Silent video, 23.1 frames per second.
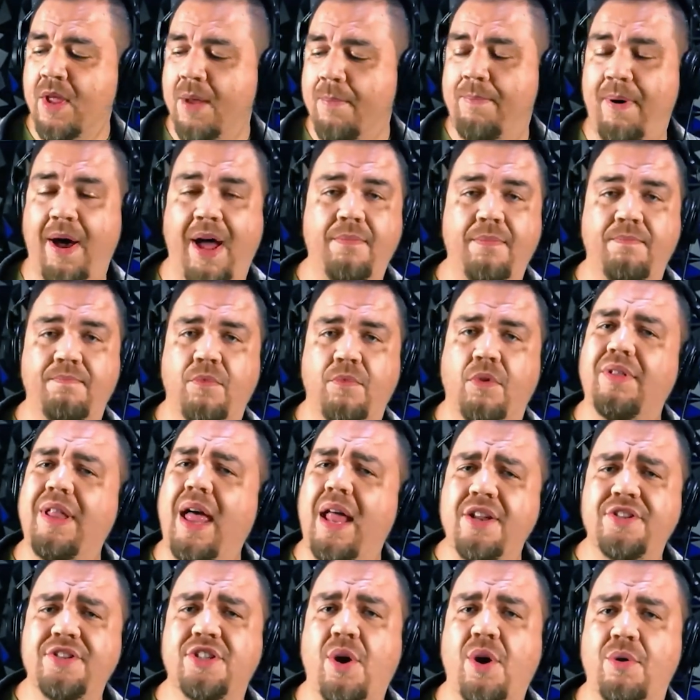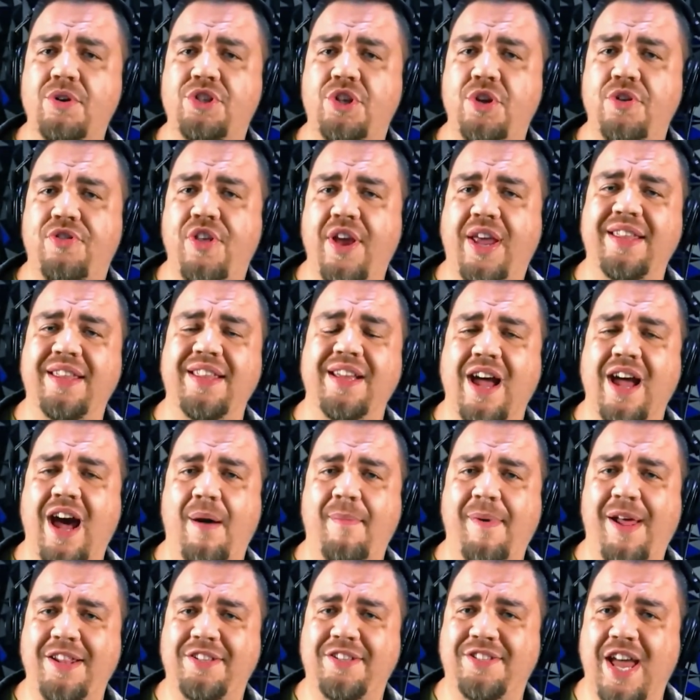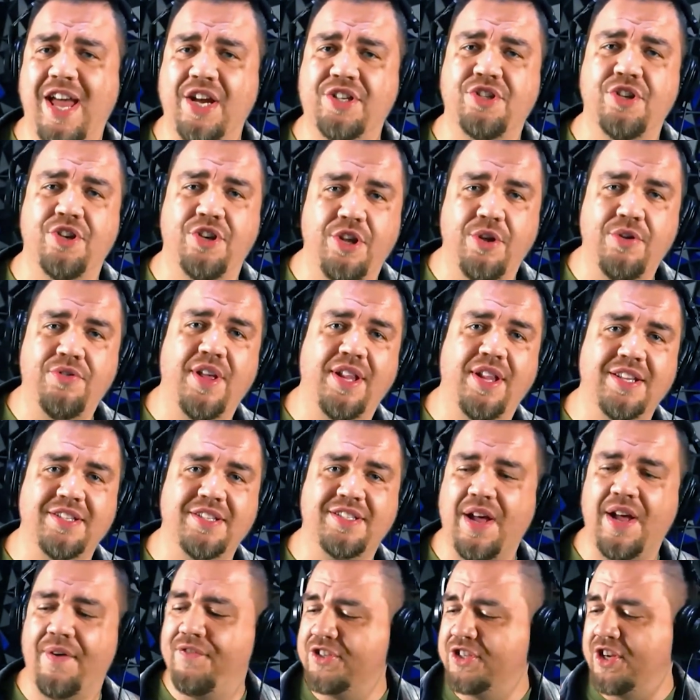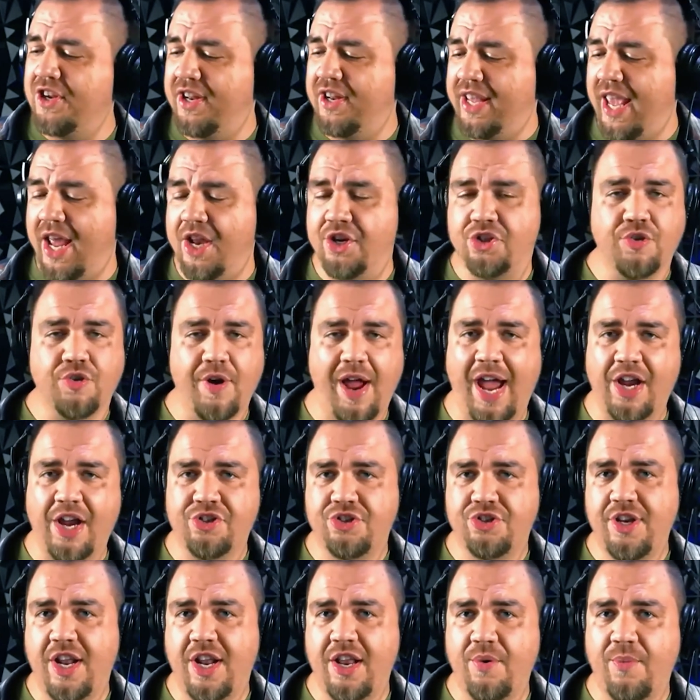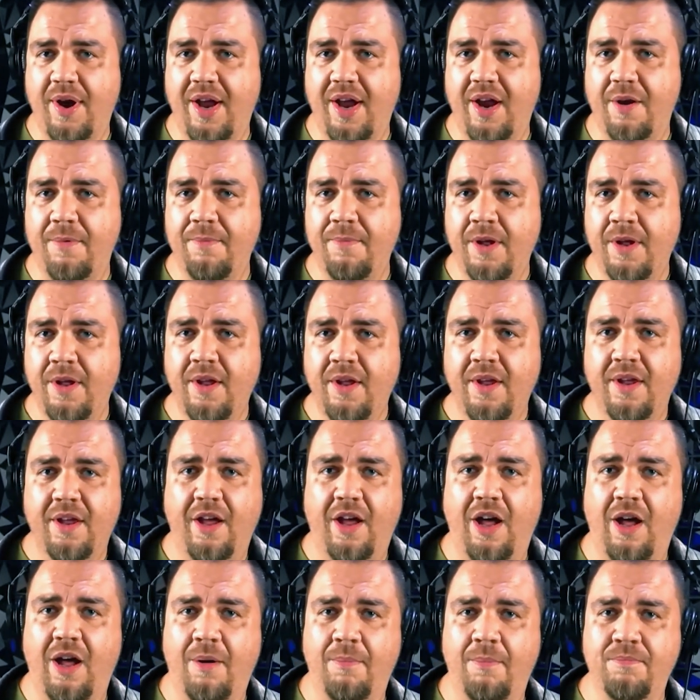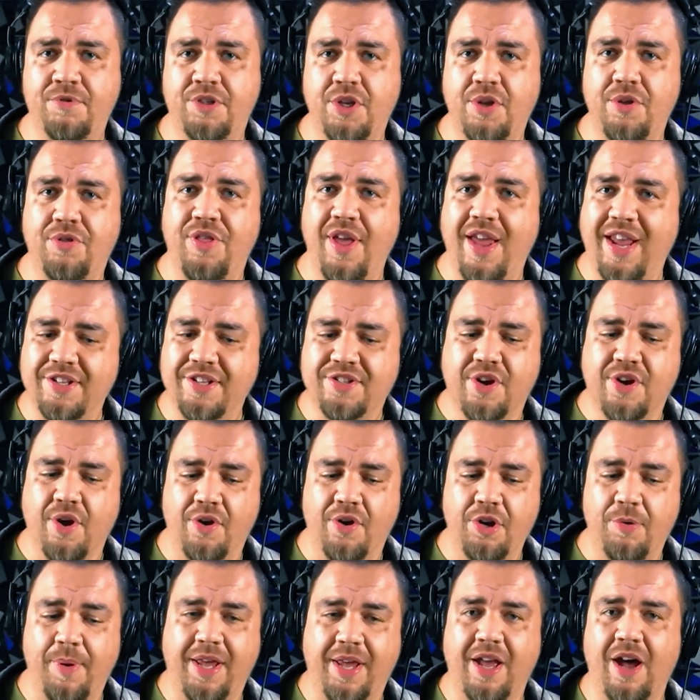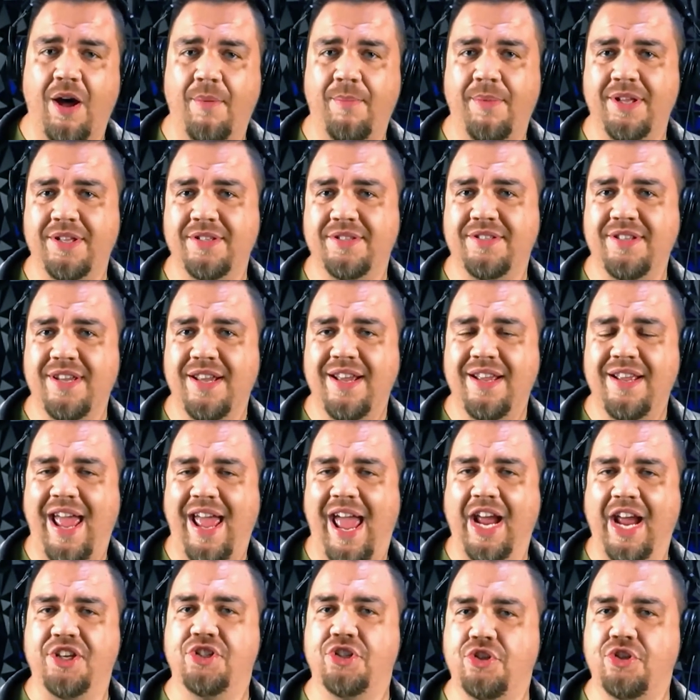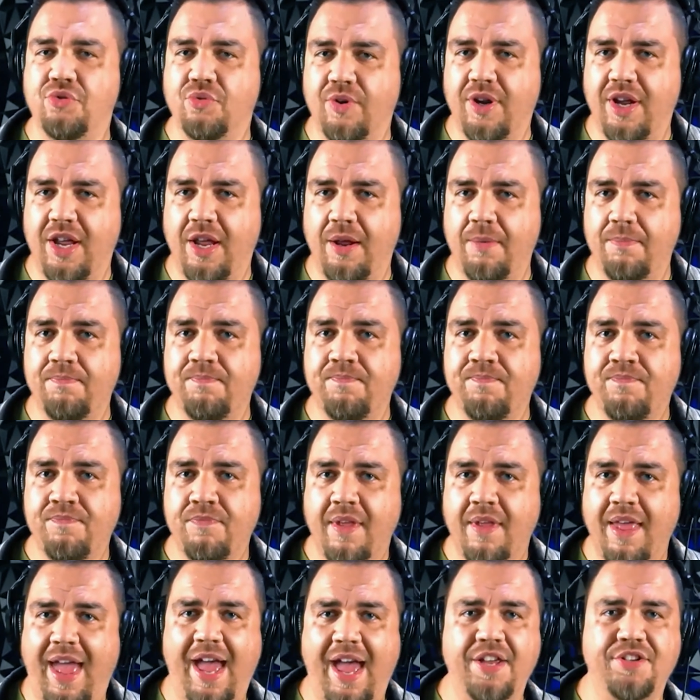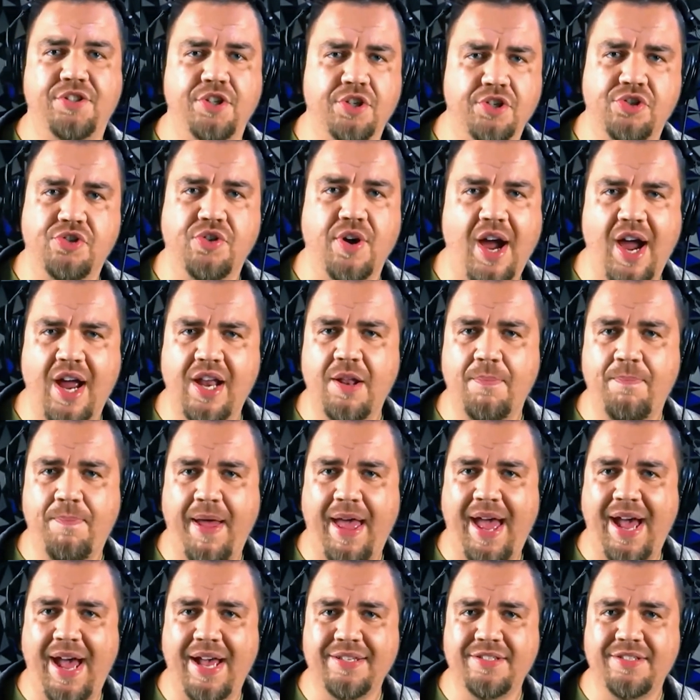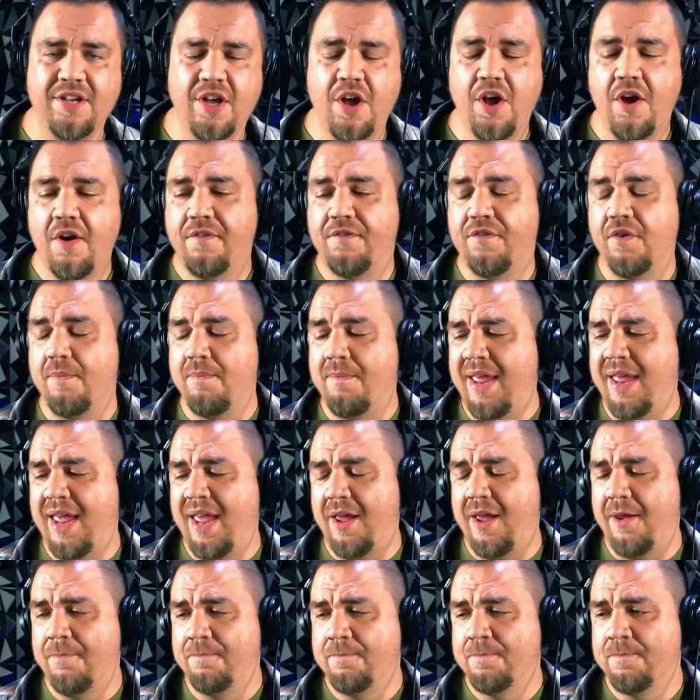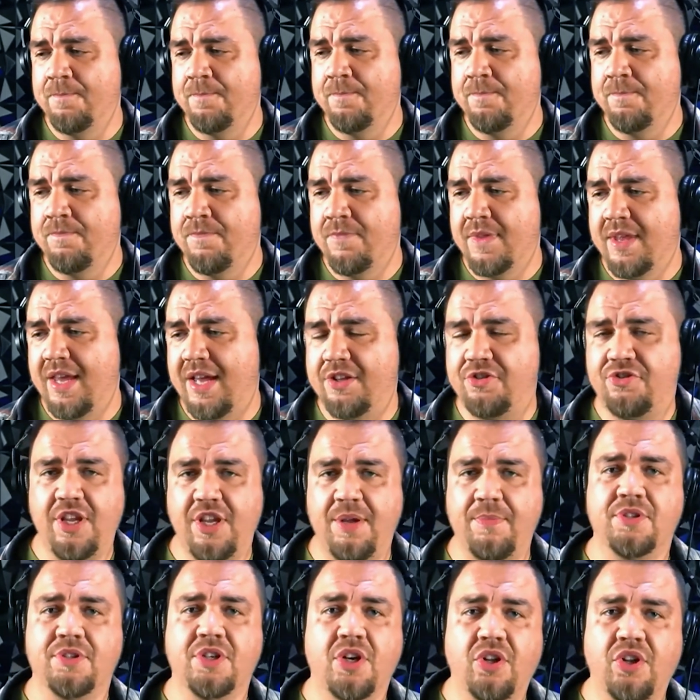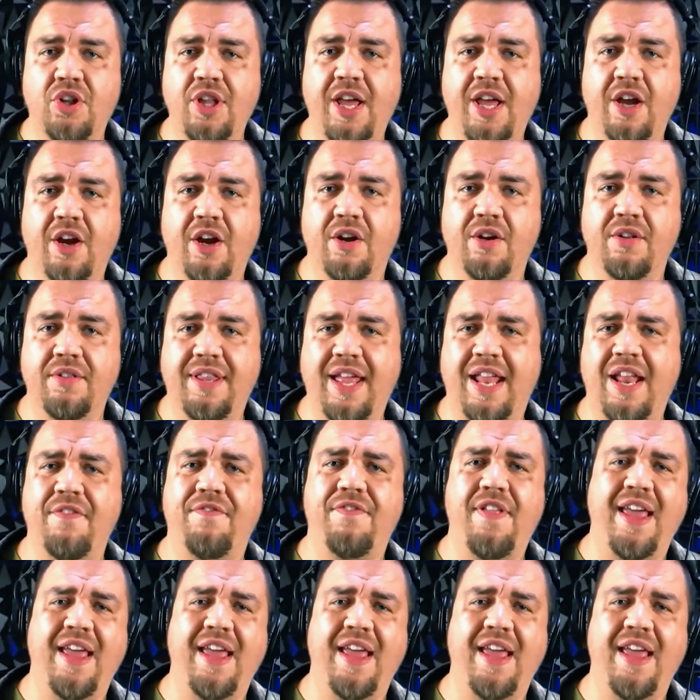But let us know what you think in the comment section. Do you think this stuff is going to gain traction anywhere? Um, do you think it's going to become as extreme as they're trying to pass? For me, it seems clear that if